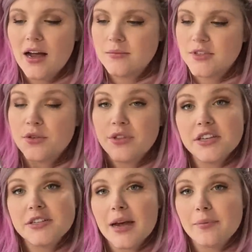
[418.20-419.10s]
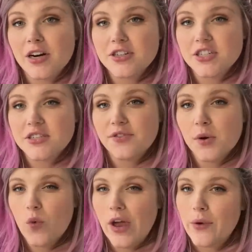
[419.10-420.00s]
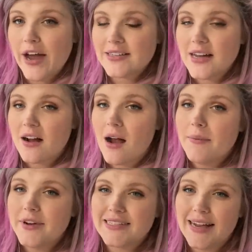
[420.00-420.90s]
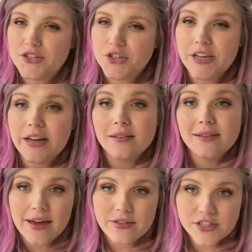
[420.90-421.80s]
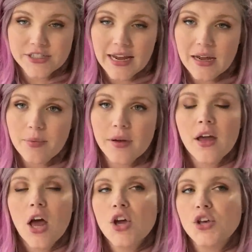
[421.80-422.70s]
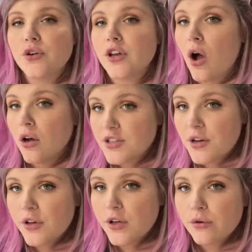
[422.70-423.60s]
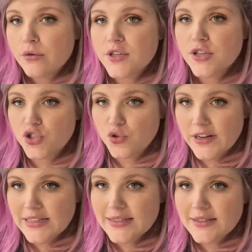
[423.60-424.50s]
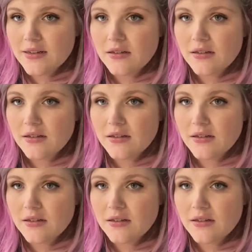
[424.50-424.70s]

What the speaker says: So these I purchased from waywack.com, and it's actually a leather tape. You could also use Dritz